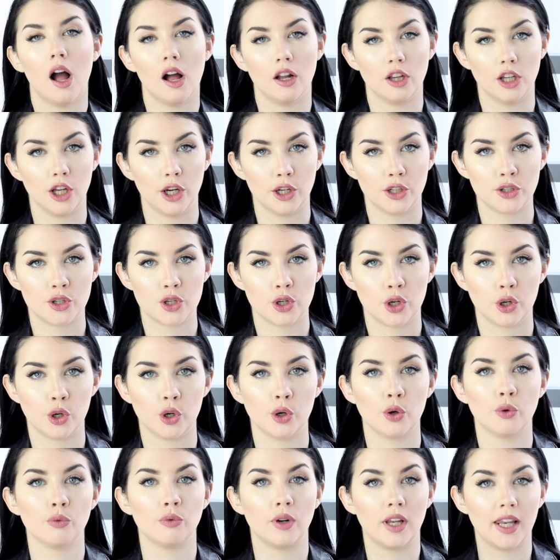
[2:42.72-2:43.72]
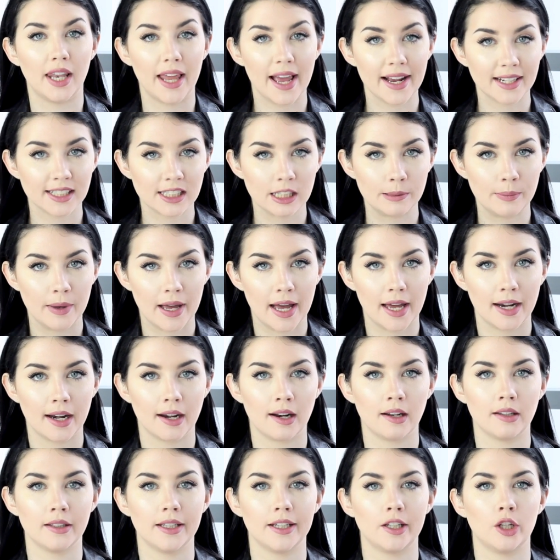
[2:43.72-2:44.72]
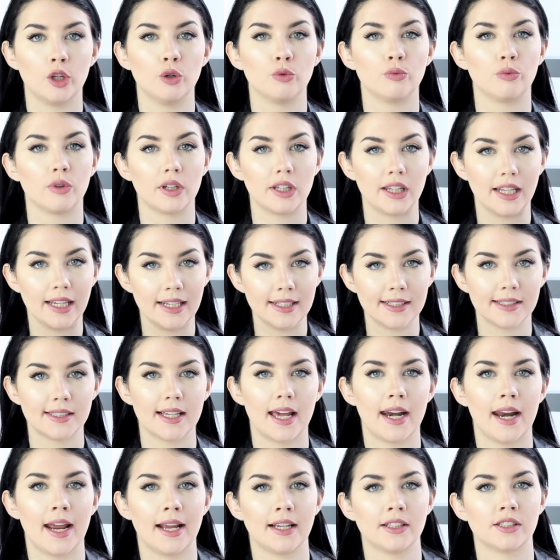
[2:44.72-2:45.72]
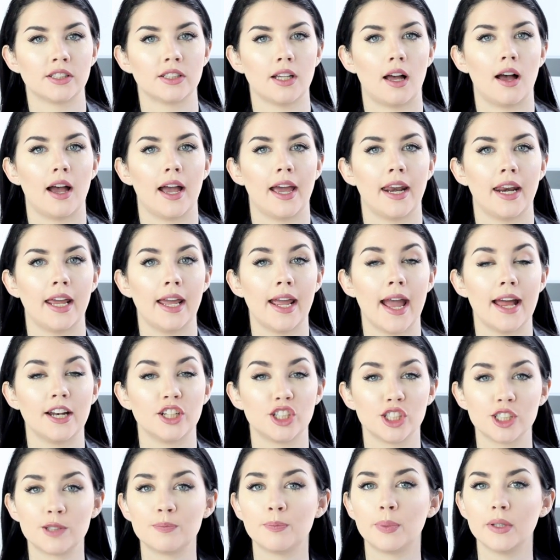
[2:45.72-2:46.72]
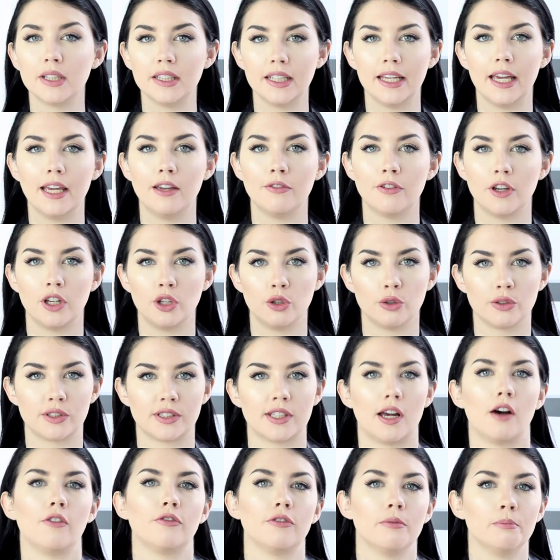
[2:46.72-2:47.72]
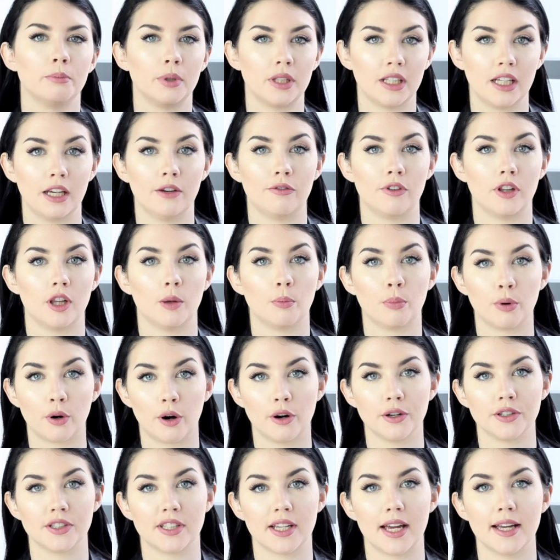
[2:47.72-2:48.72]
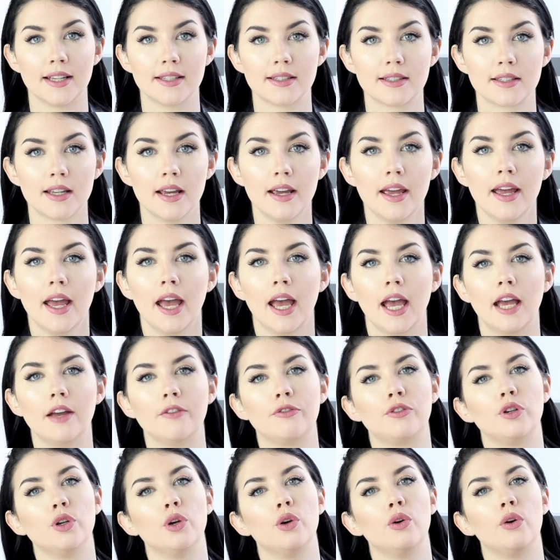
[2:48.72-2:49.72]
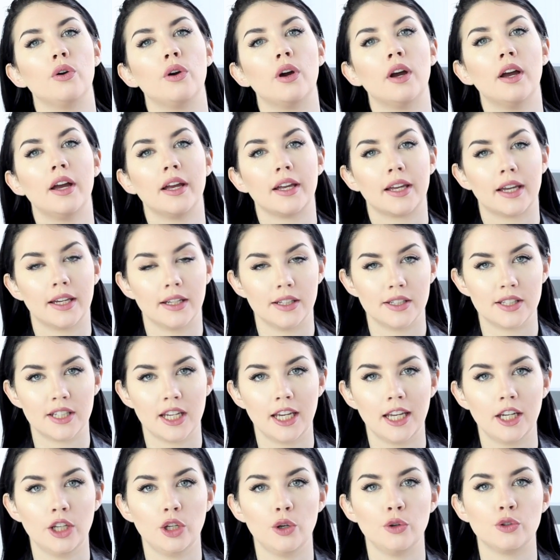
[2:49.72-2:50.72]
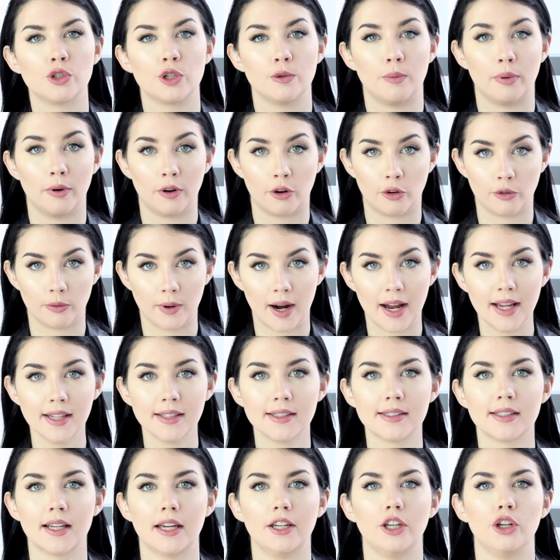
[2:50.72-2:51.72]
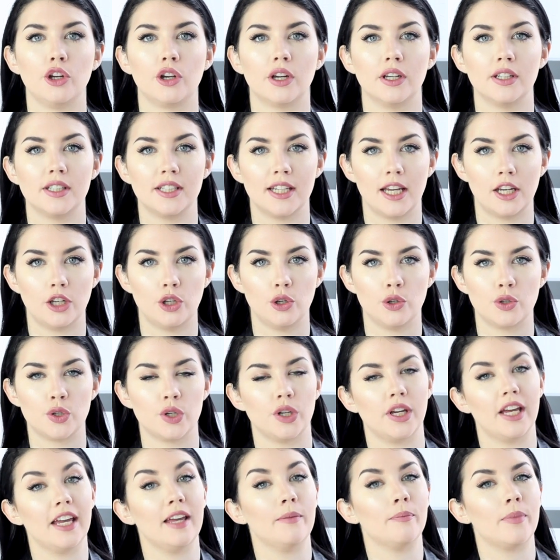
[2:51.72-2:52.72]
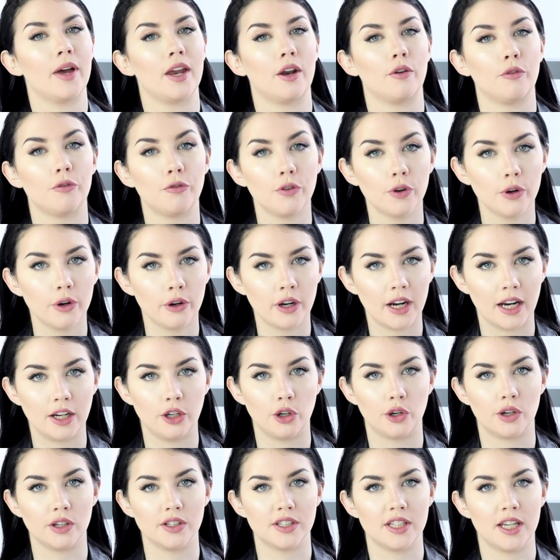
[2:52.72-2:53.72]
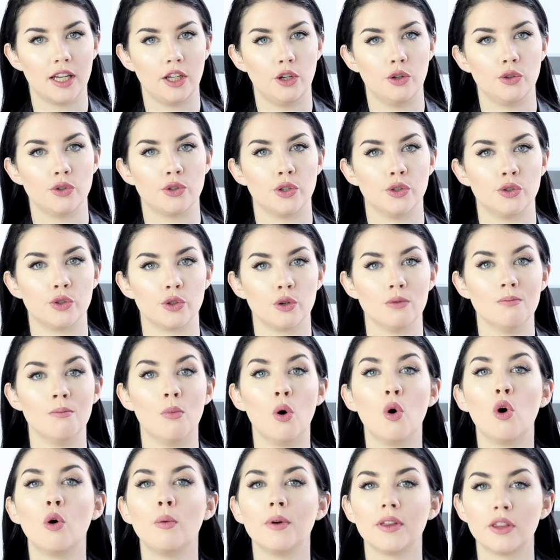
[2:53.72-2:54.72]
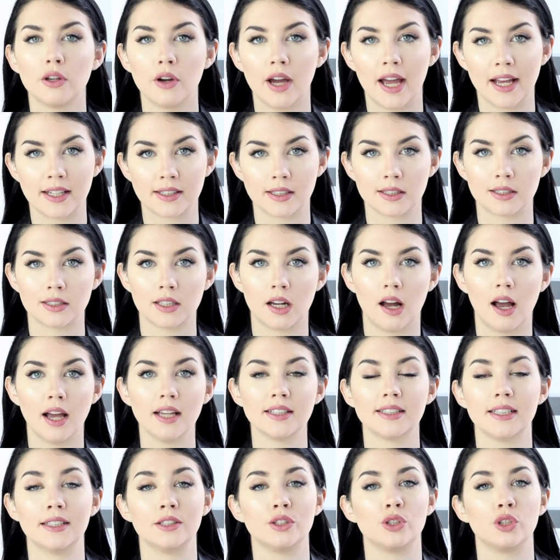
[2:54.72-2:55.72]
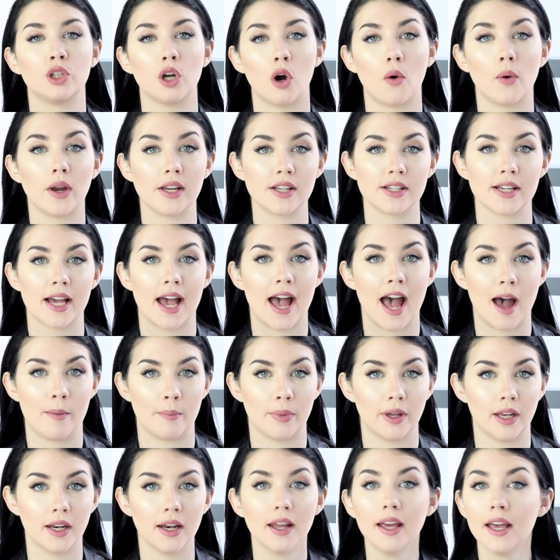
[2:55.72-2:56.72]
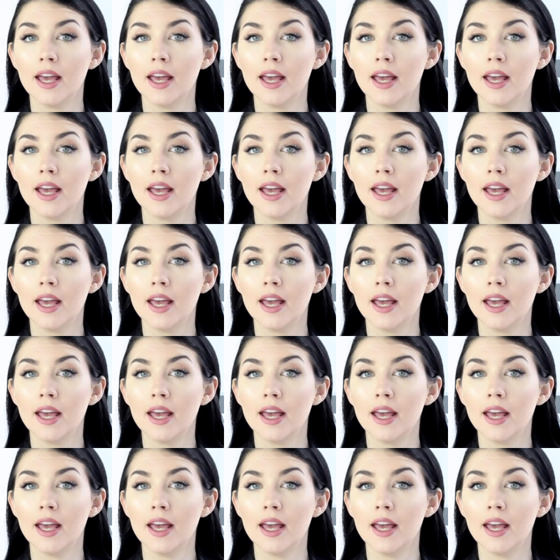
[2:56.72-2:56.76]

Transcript: Learn to relax about it a little, release that anxiety, and just believe in yourself and believe in the process. If you continue to progress and you continue to eat better food and you continue to do more with your exercise, it's going to happen.